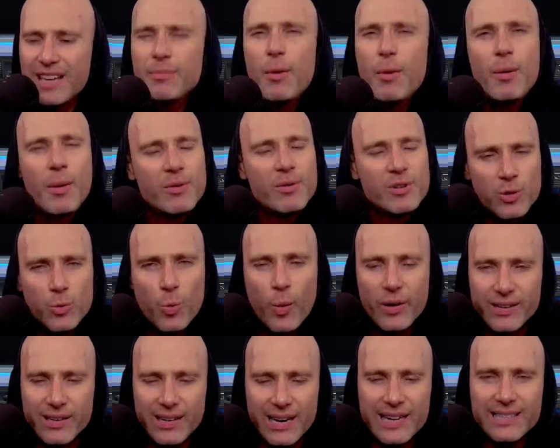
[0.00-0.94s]
at the moment, I'm doing
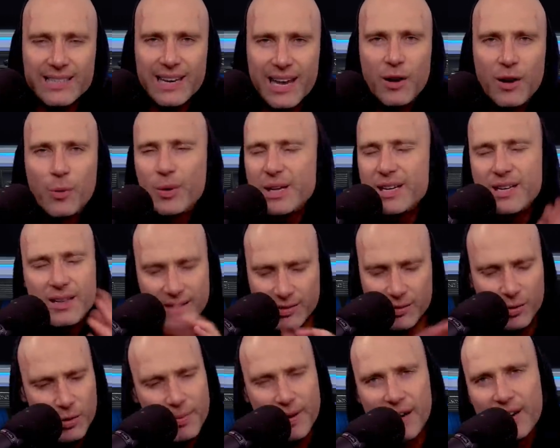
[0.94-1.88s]
one leg day a week. I'll
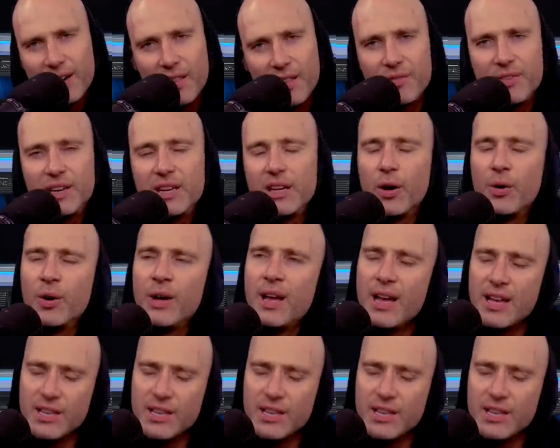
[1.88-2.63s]
talk about another video.